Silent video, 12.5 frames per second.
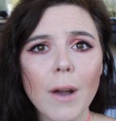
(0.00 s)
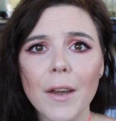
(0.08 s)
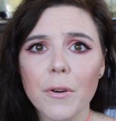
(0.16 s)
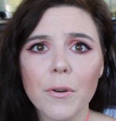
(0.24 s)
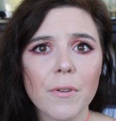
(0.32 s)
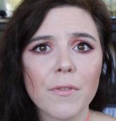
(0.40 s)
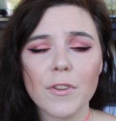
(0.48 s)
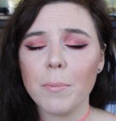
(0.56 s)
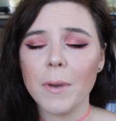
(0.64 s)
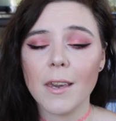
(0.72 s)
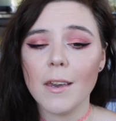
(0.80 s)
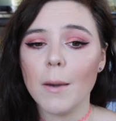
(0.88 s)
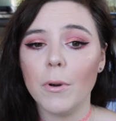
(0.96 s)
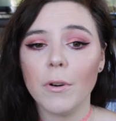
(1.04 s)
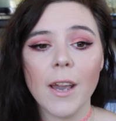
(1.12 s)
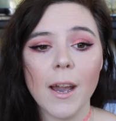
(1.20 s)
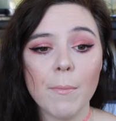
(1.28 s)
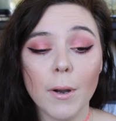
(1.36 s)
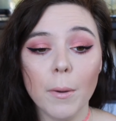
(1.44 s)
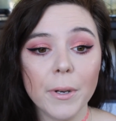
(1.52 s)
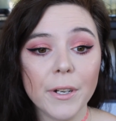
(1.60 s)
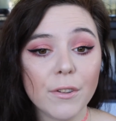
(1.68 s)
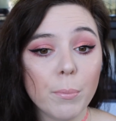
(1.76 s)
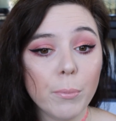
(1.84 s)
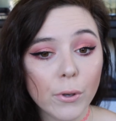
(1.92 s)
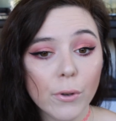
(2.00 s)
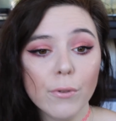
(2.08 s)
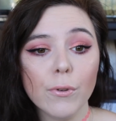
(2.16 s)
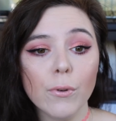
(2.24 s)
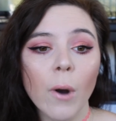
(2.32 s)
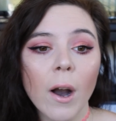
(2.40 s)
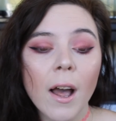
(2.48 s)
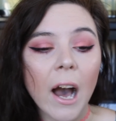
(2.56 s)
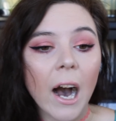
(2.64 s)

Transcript: I don't know if it's picking up on camera, but it's beautiful.